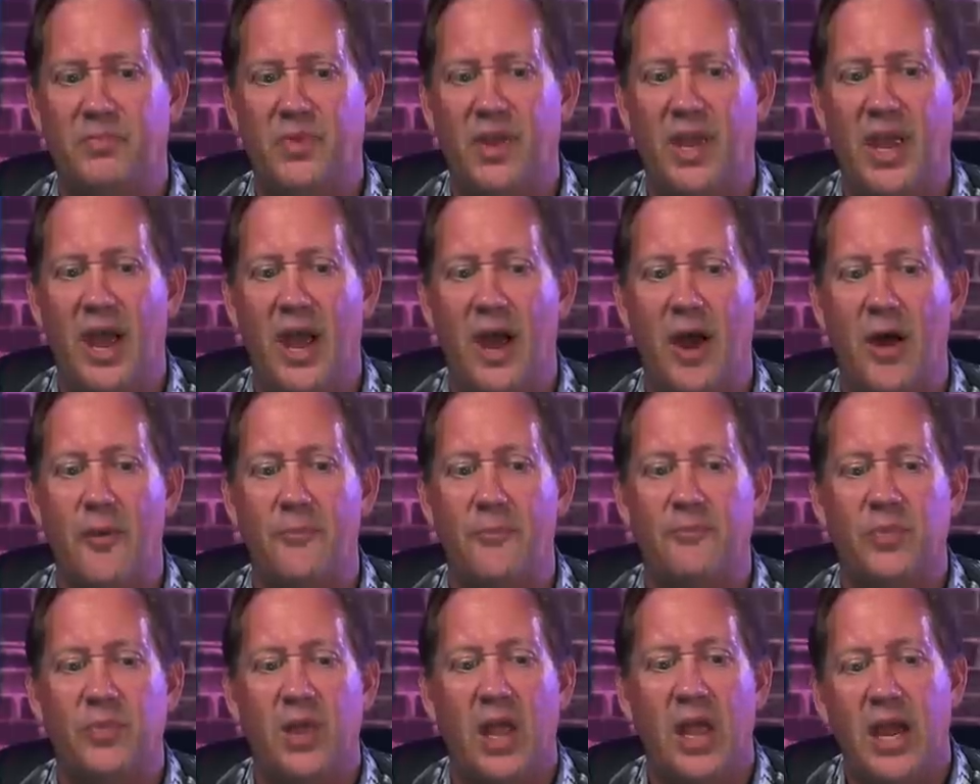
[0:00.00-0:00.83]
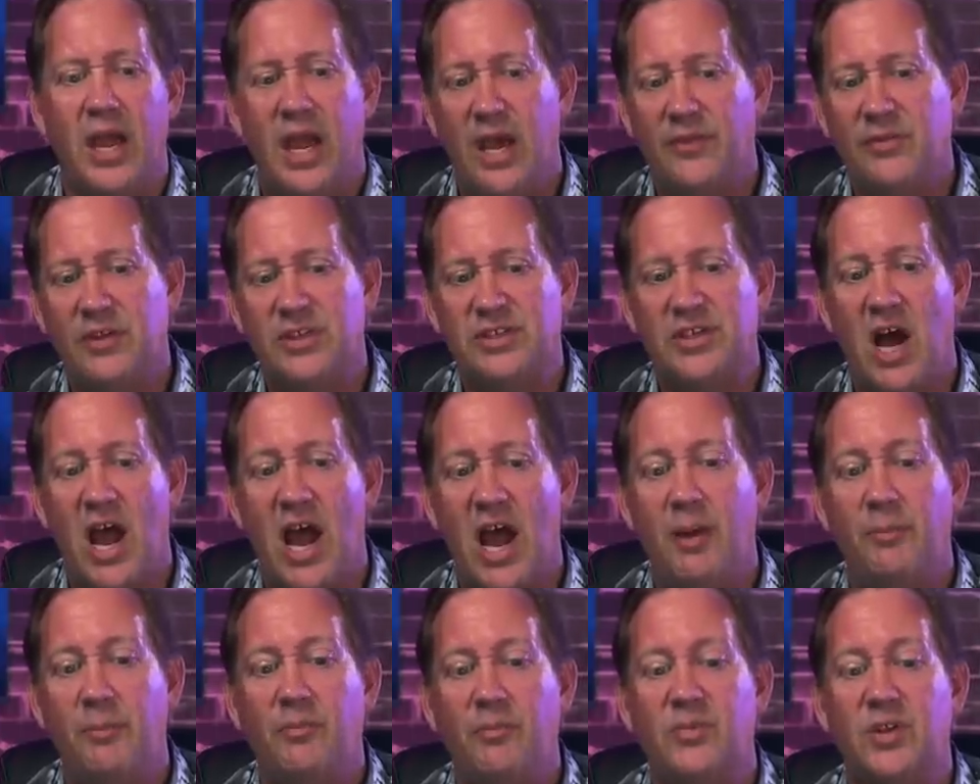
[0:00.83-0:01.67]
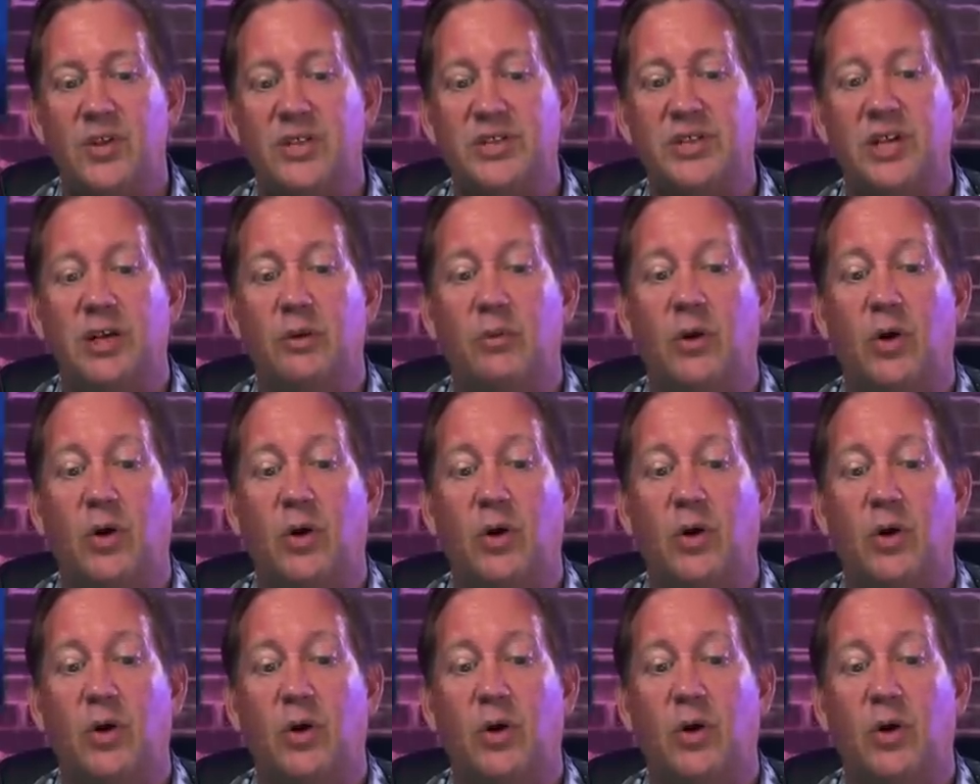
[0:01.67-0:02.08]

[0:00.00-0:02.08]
Yeah. At the time, the city